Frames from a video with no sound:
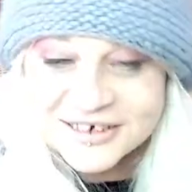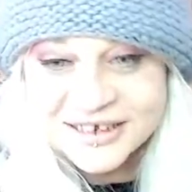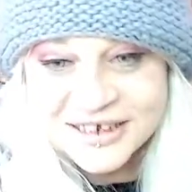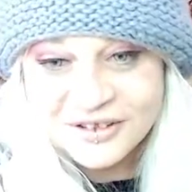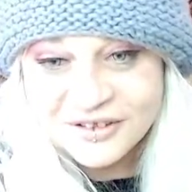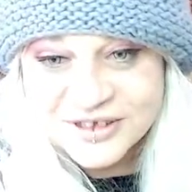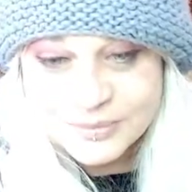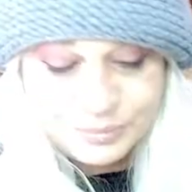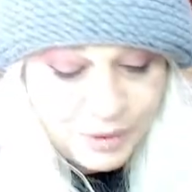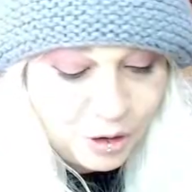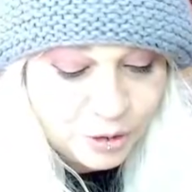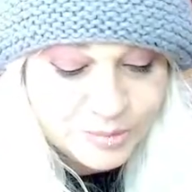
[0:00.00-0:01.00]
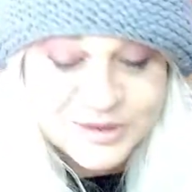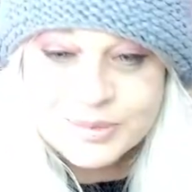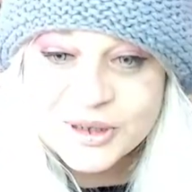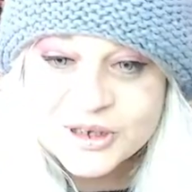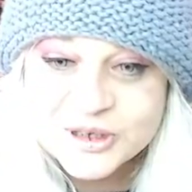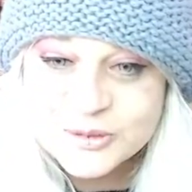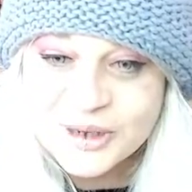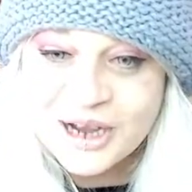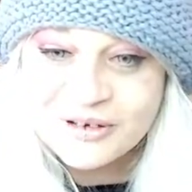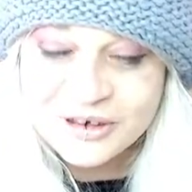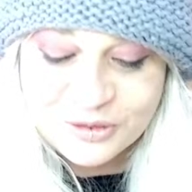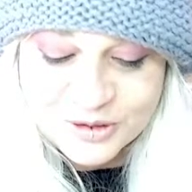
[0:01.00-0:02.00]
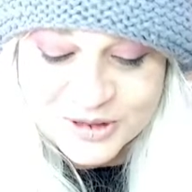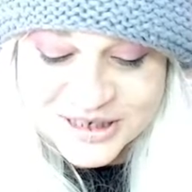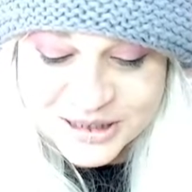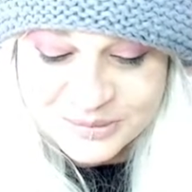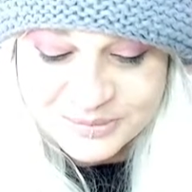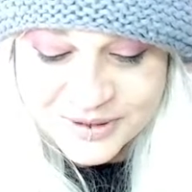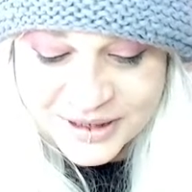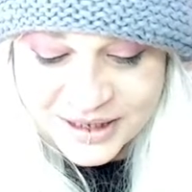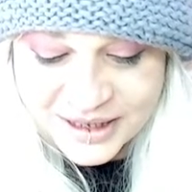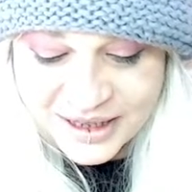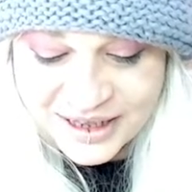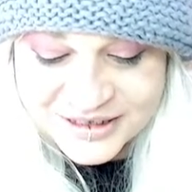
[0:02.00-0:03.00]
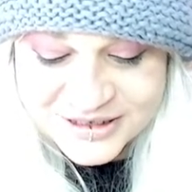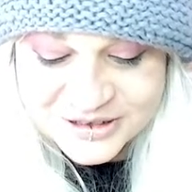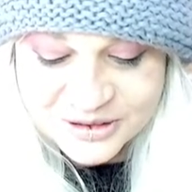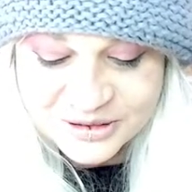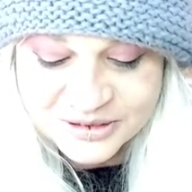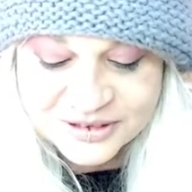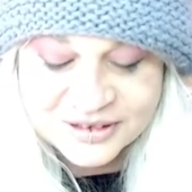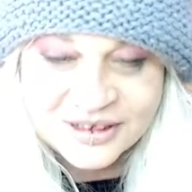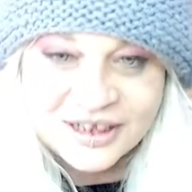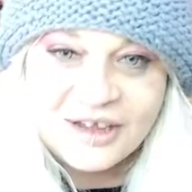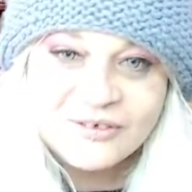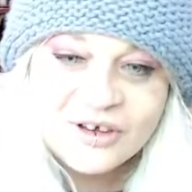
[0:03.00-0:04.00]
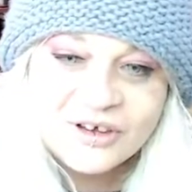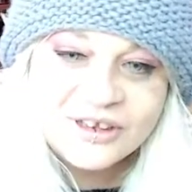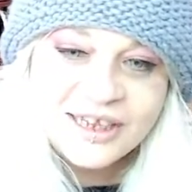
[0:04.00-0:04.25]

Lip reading: it, some bulbs, because we are in autumn. And so I've got